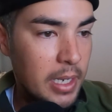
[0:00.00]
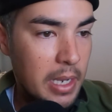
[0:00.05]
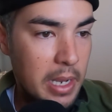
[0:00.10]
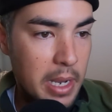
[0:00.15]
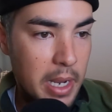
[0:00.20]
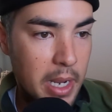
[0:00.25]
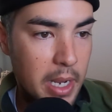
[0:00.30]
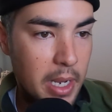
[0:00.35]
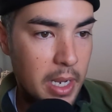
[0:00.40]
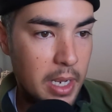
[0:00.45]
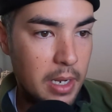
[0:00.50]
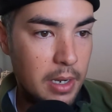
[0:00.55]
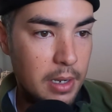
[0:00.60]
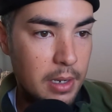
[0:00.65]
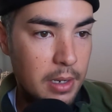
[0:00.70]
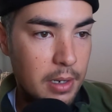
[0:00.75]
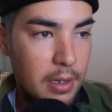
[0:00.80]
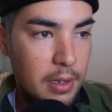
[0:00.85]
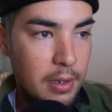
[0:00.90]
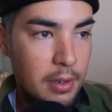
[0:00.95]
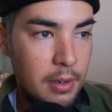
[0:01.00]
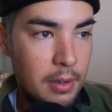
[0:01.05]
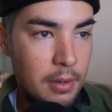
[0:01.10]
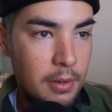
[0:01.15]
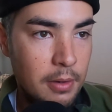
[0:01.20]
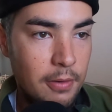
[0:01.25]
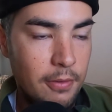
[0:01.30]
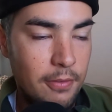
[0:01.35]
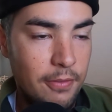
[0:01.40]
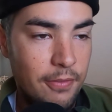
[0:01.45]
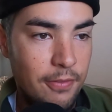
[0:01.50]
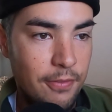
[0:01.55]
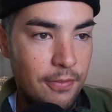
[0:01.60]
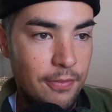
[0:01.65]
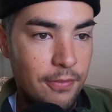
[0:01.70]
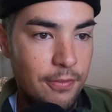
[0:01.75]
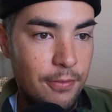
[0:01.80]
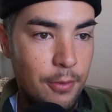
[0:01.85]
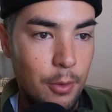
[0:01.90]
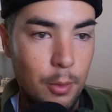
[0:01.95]
And
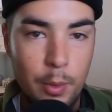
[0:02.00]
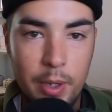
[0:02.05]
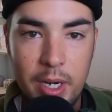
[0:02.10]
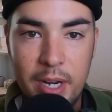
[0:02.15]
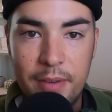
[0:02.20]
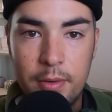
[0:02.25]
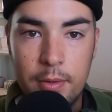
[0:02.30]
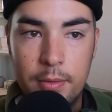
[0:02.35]
for whatever